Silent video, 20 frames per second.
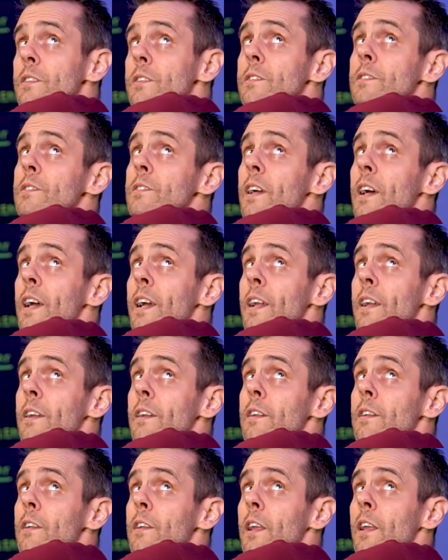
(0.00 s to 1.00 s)
side,
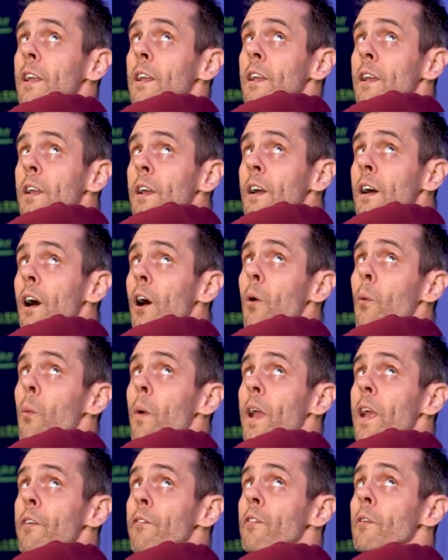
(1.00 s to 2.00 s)
looking
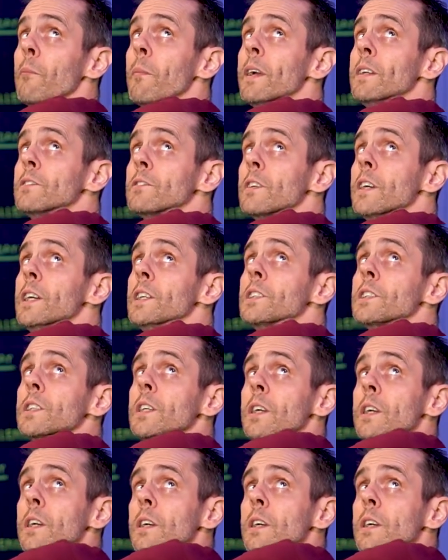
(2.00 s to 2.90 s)
away from my stretch.